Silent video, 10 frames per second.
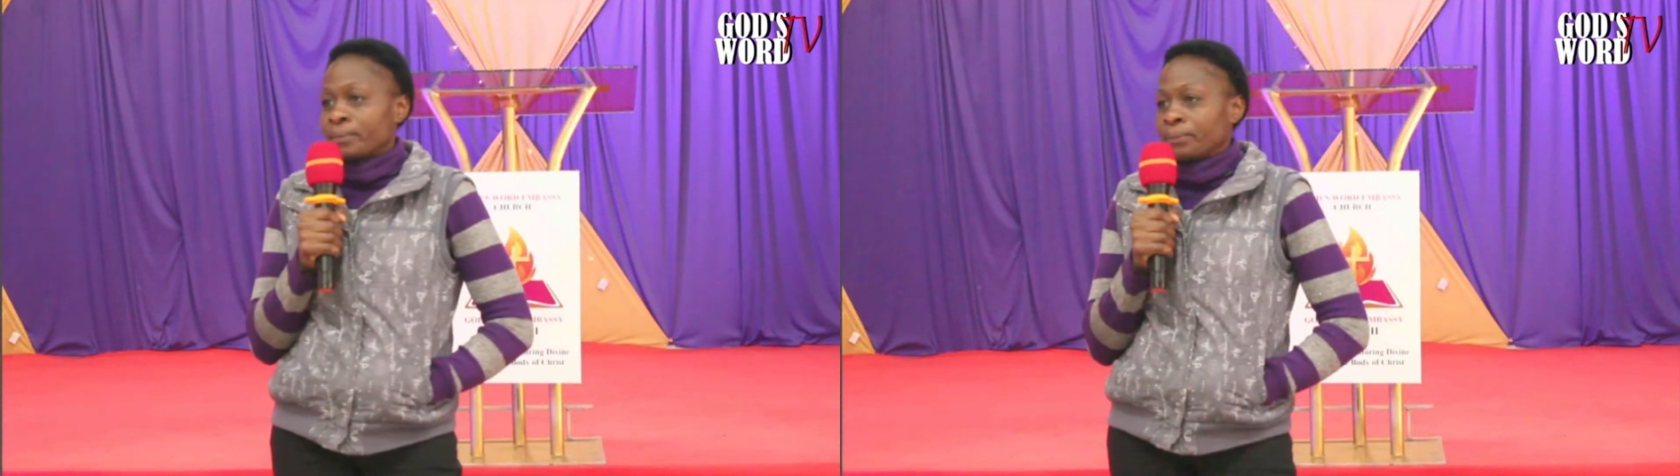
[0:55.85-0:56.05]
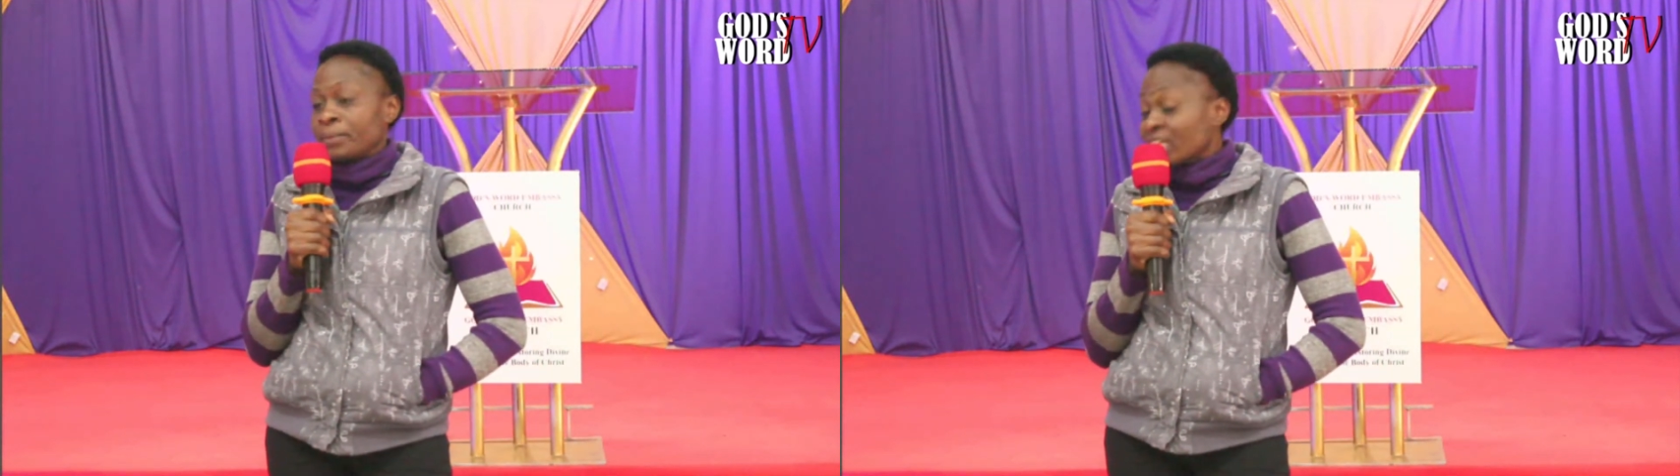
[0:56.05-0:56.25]

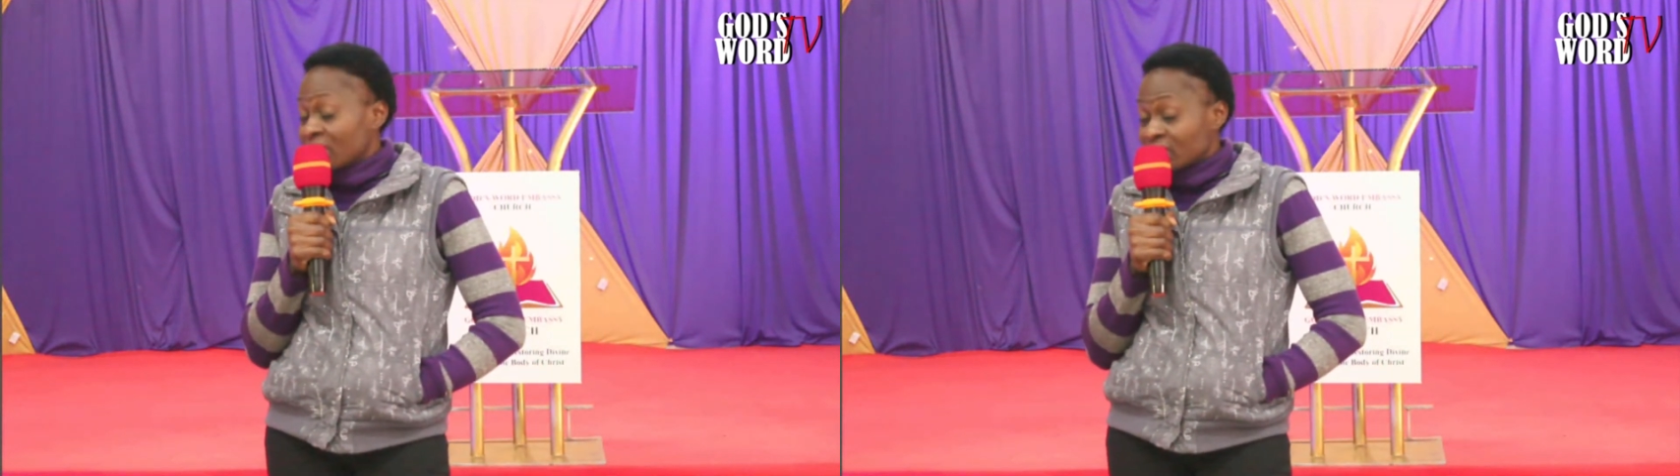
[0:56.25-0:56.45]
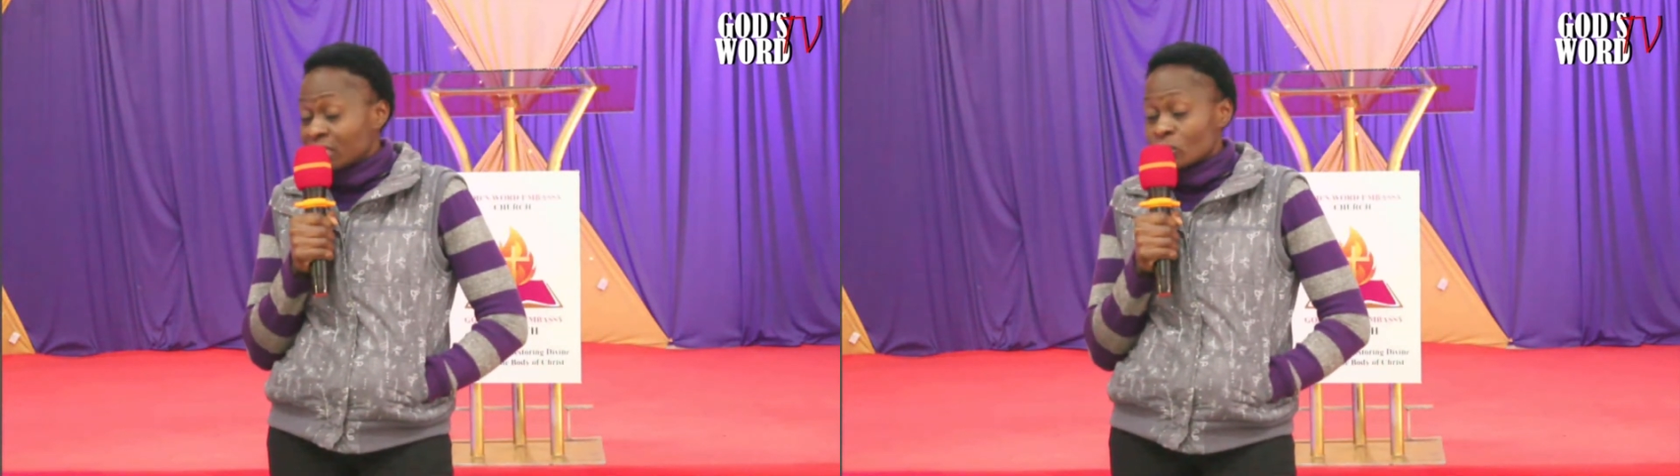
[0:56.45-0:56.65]

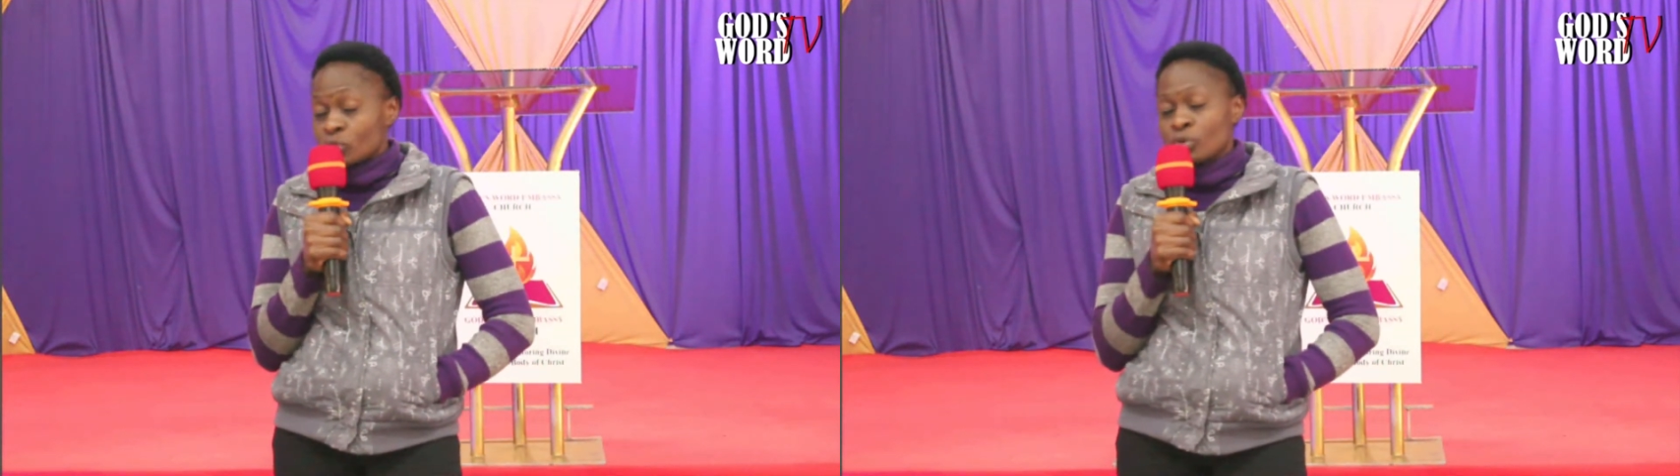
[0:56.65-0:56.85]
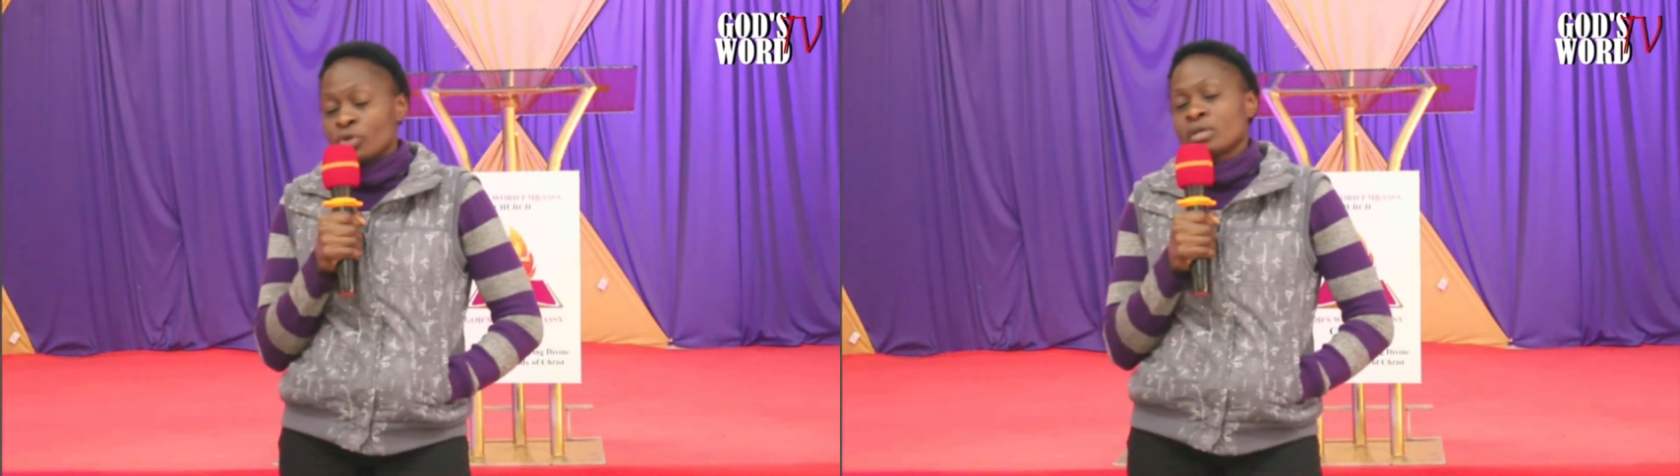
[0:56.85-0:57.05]
manager was
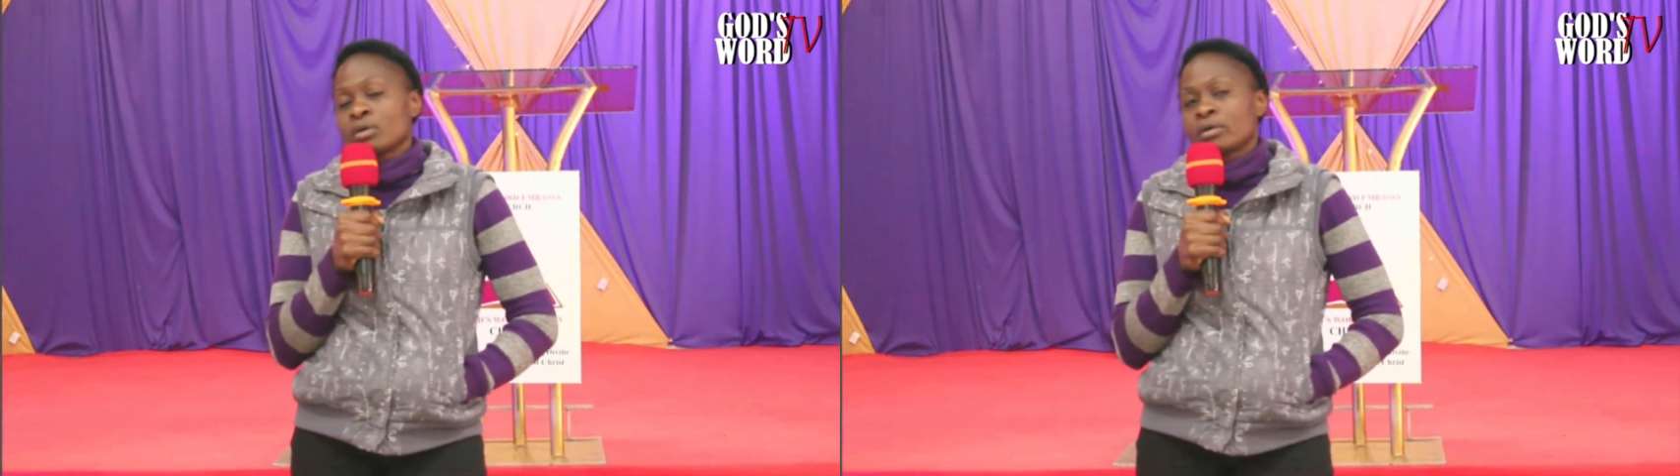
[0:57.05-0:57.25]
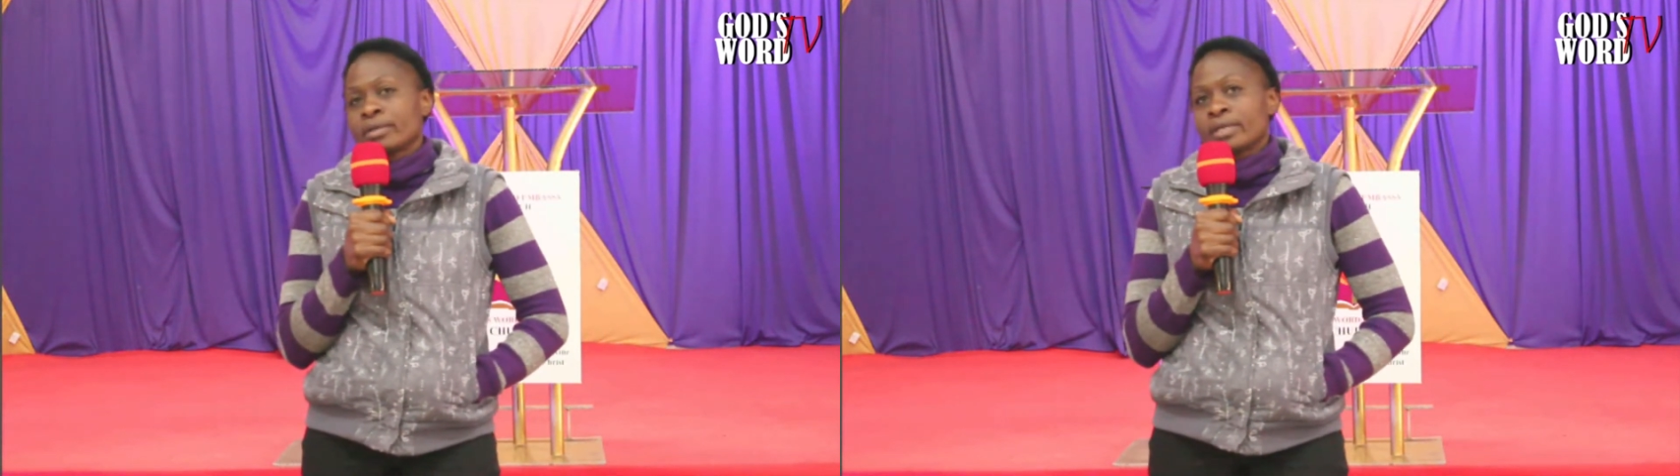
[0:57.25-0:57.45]
going
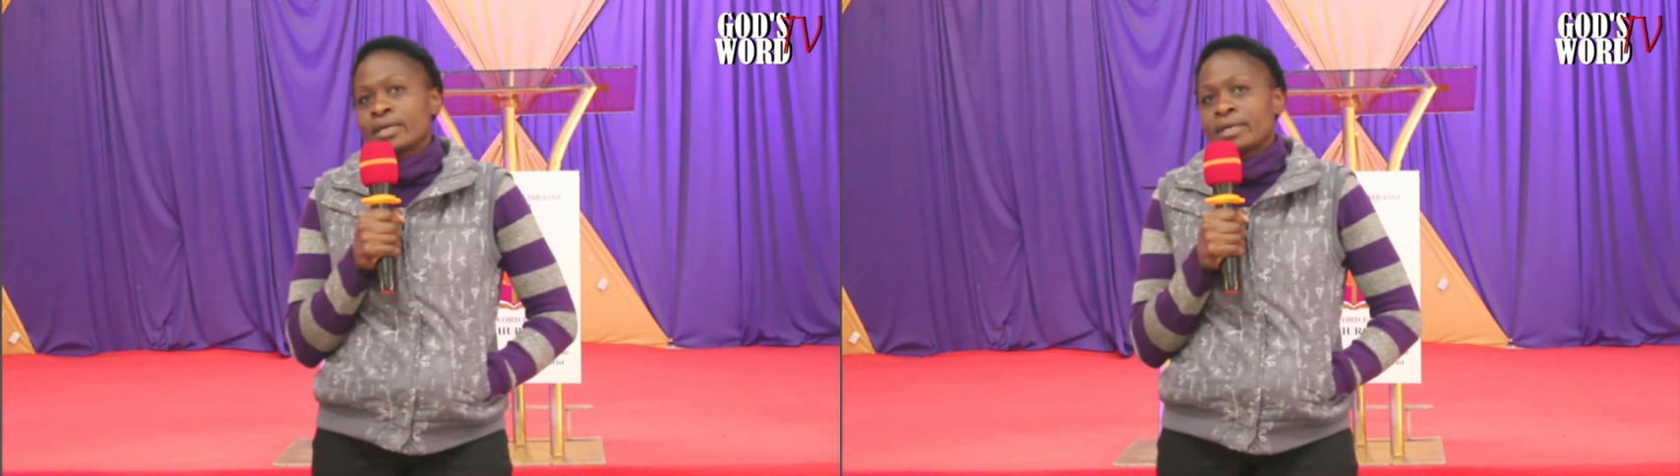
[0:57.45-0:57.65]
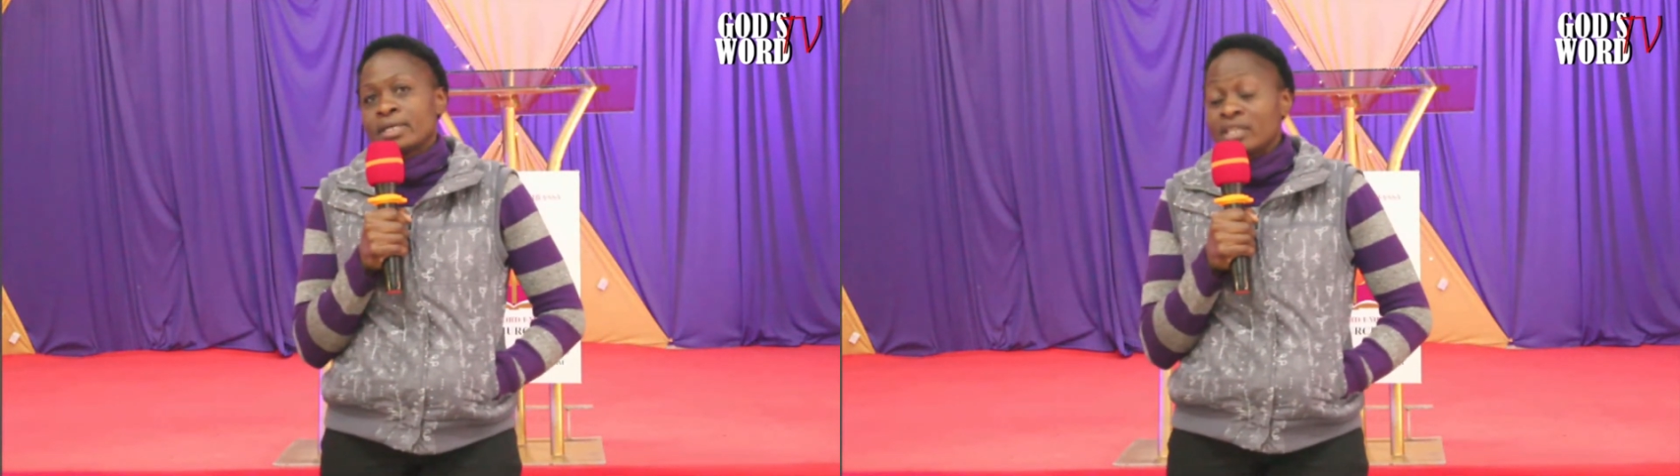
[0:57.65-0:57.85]
on
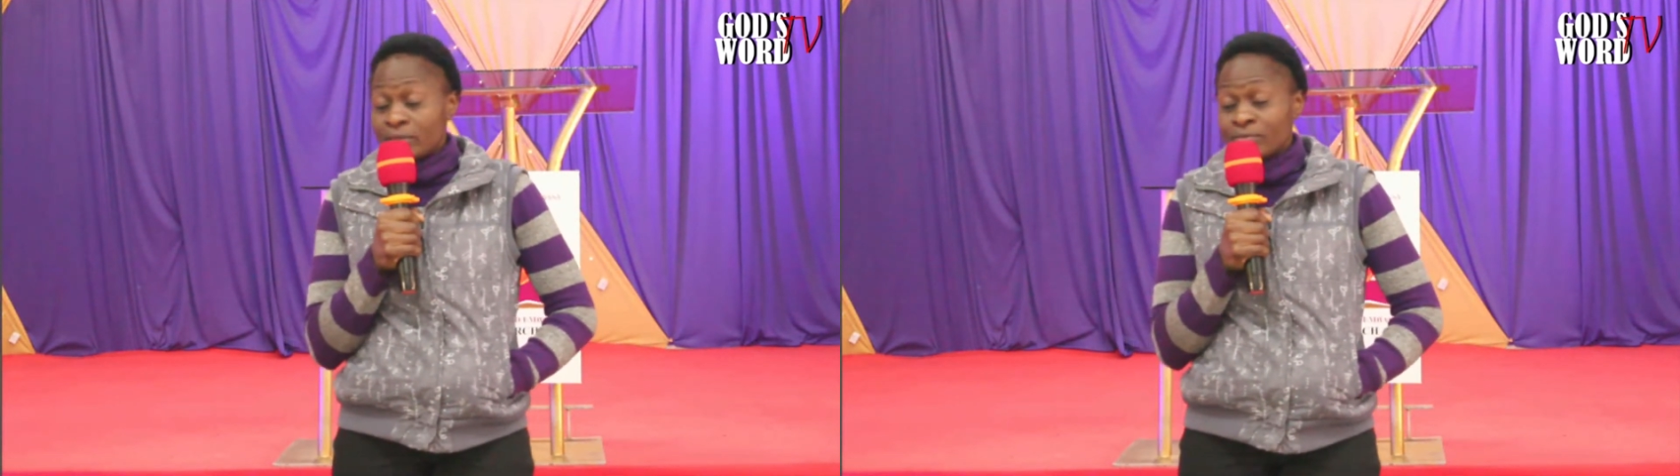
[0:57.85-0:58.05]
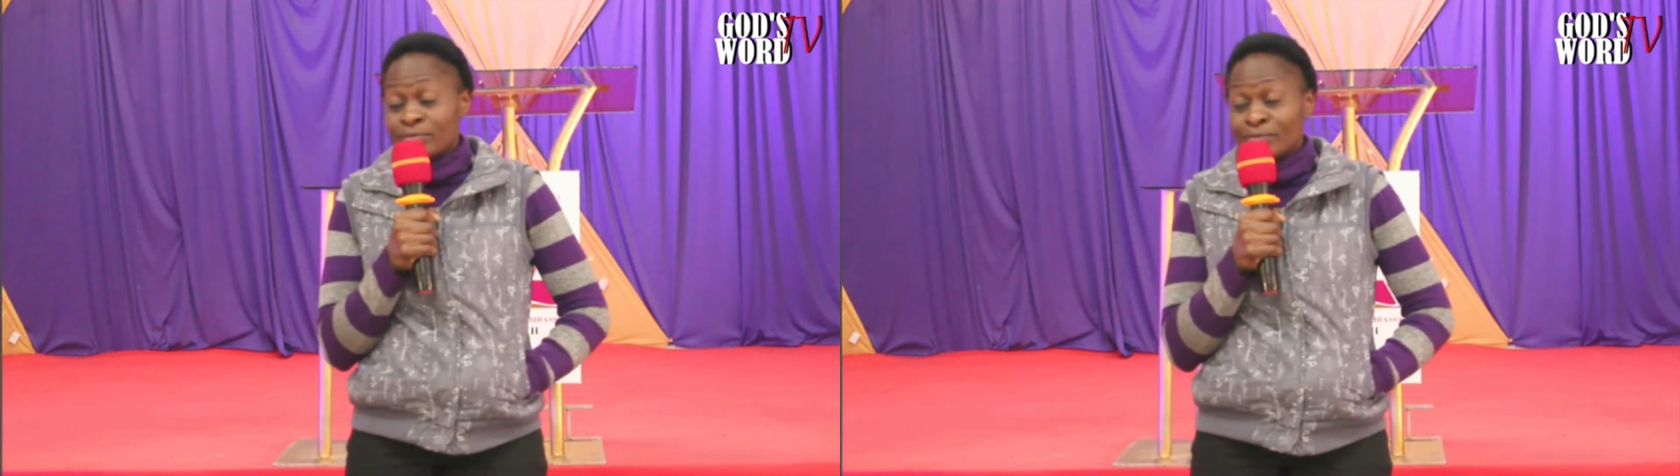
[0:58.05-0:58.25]
leave,